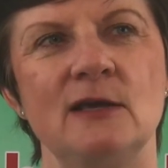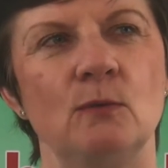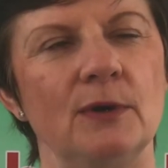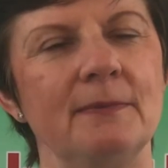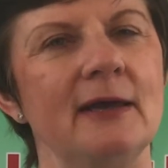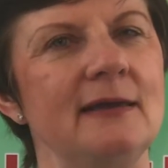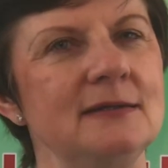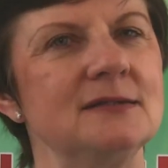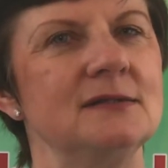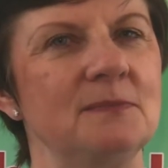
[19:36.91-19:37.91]
What about
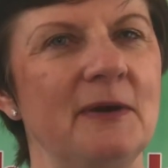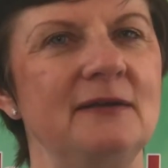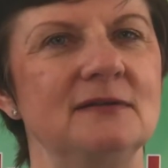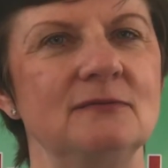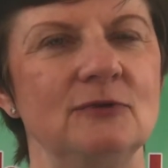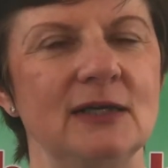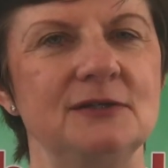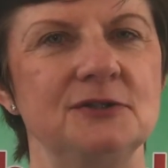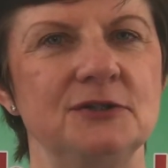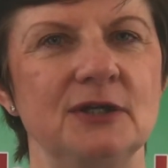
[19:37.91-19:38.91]
interdependent
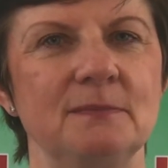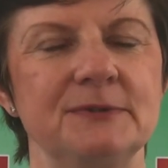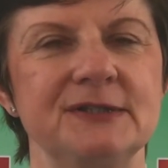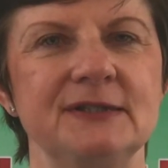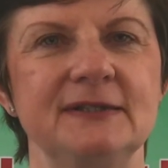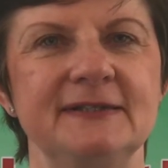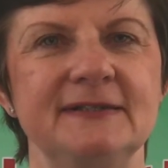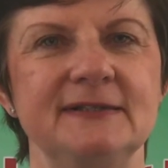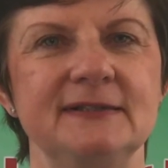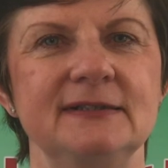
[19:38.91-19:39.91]
relationships,
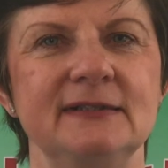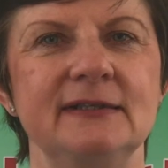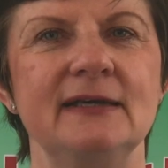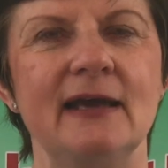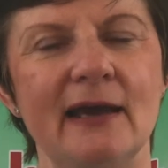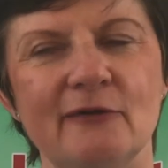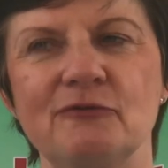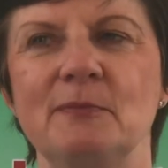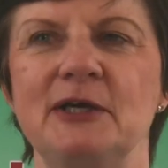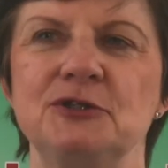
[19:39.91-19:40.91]

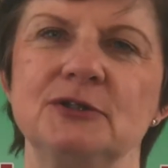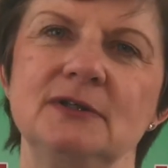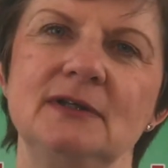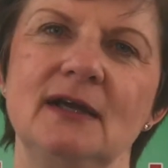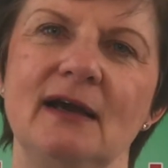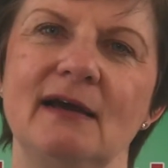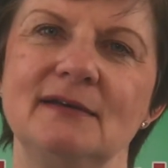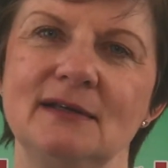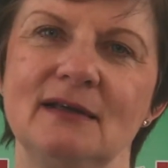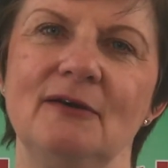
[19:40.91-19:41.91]
affirmation
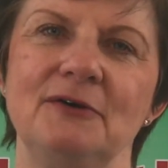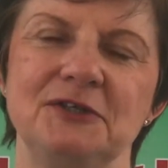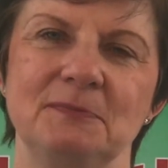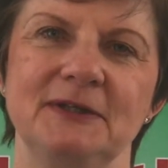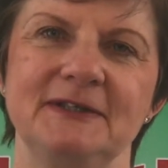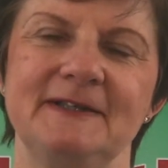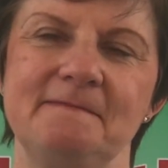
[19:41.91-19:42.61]
and encouragement,